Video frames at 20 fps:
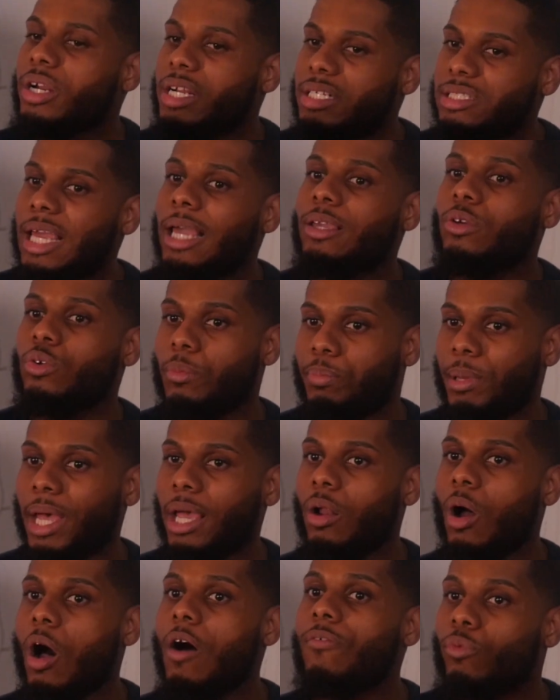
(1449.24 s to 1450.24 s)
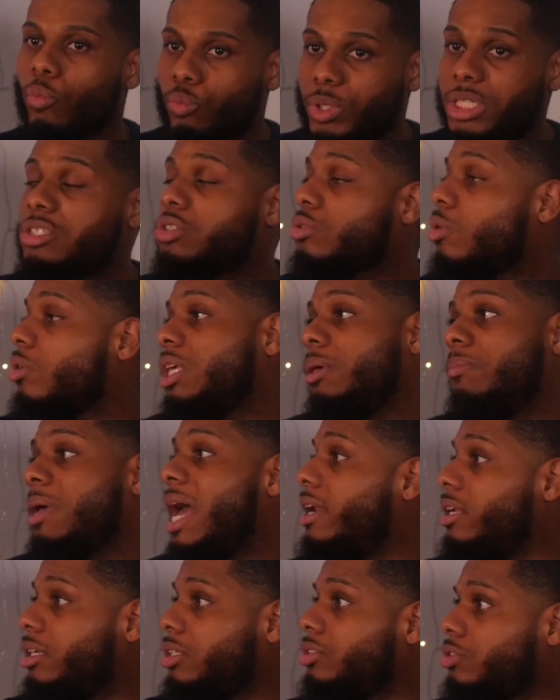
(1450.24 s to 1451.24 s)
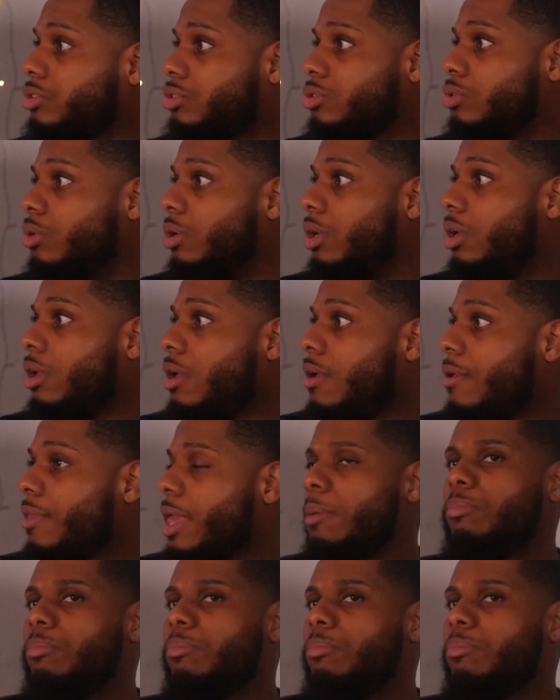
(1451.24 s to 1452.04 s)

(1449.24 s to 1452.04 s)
The longer it take you to pay it off, we just gonna keep adding interest to it.